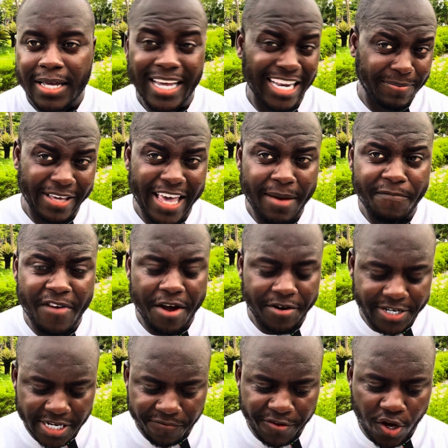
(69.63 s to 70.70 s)
it became very
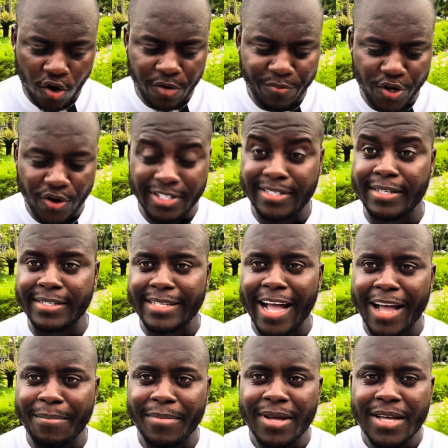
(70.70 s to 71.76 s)
difficult because this
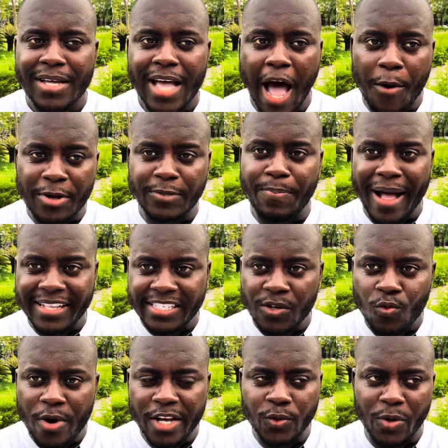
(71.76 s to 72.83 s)
time I was
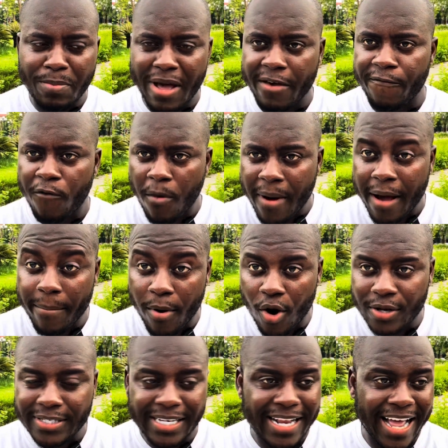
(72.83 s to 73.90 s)
parting ways with my former
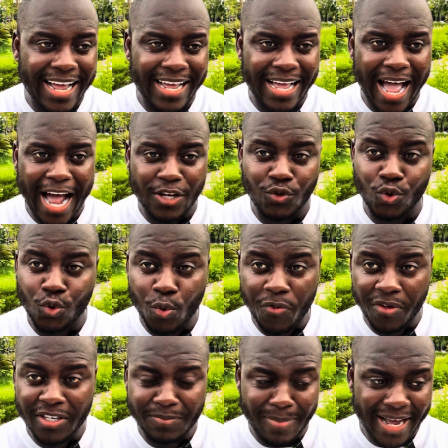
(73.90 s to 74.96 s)
boss and I had to do
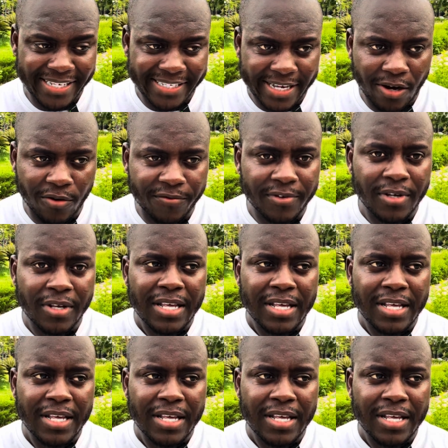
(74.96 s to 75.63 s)
things myself.